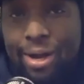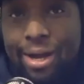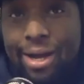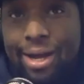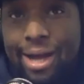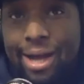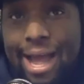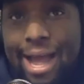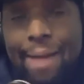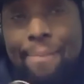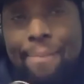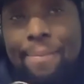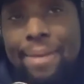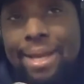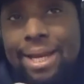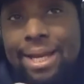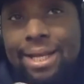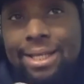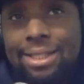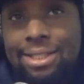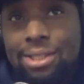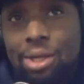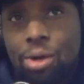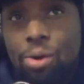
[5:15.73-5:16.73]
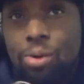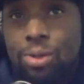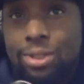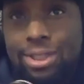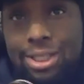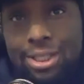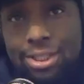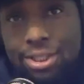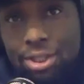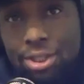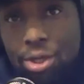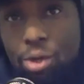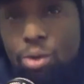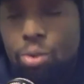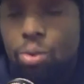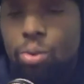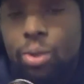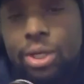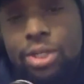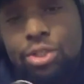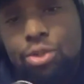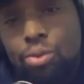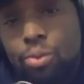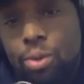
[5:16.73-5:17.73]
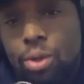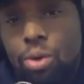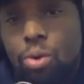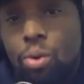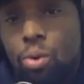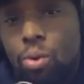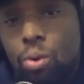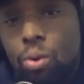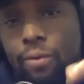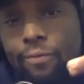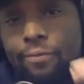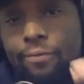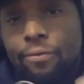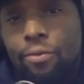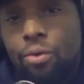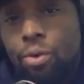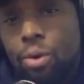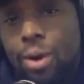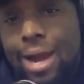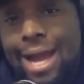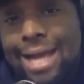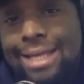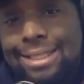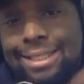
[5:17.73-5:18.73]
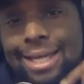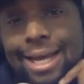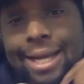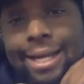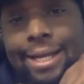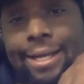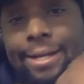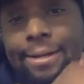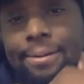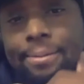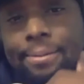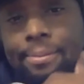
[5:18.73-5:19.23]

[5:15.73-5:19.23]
how many songs in total did you record for As I Am?